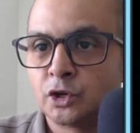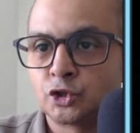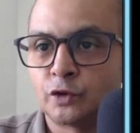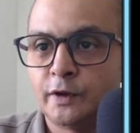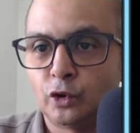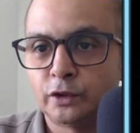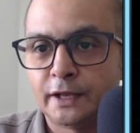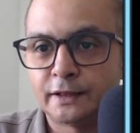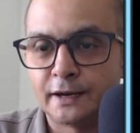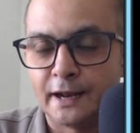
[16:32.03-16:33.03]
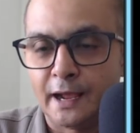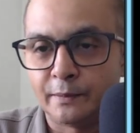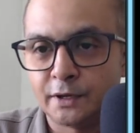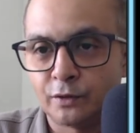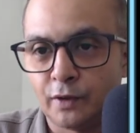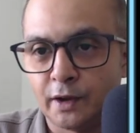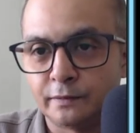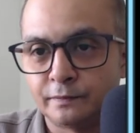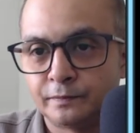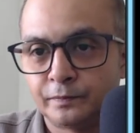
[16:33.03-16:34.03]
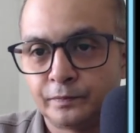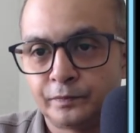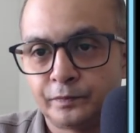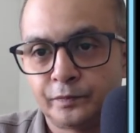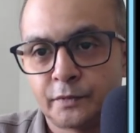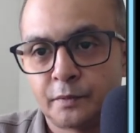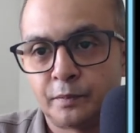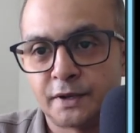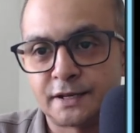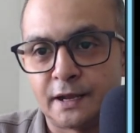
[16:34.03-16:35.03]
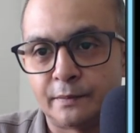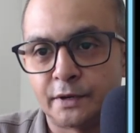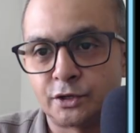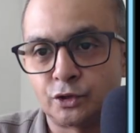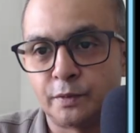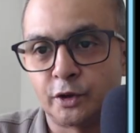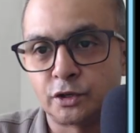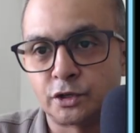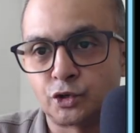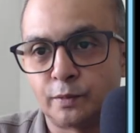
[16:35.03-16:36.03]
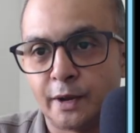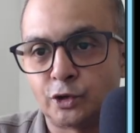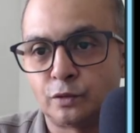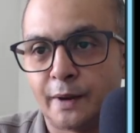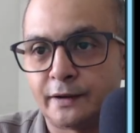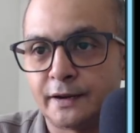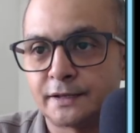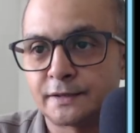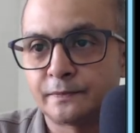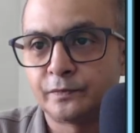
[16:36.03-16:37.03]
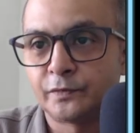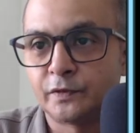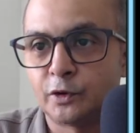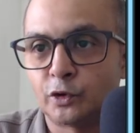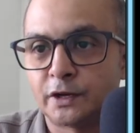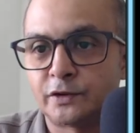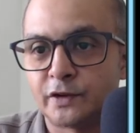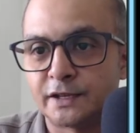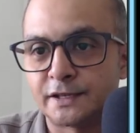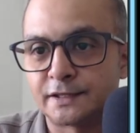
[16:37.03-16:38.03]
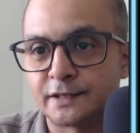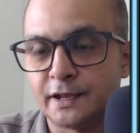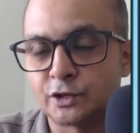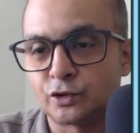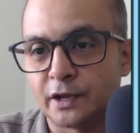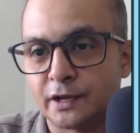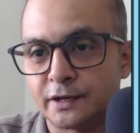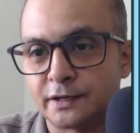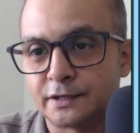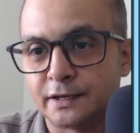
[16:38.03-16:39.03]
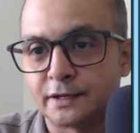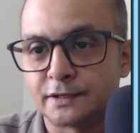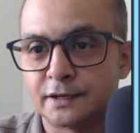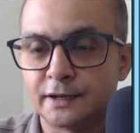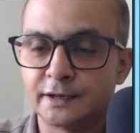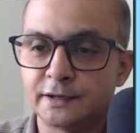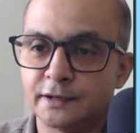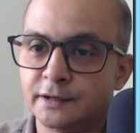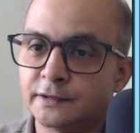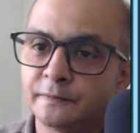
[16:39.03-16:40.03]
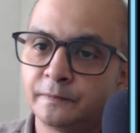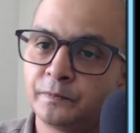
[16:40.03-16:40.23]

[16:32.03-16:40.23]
So we know that lambda 1 plus lambda 2, because a 2 by 2 matrix, we know the trace is 3, so I can take like here.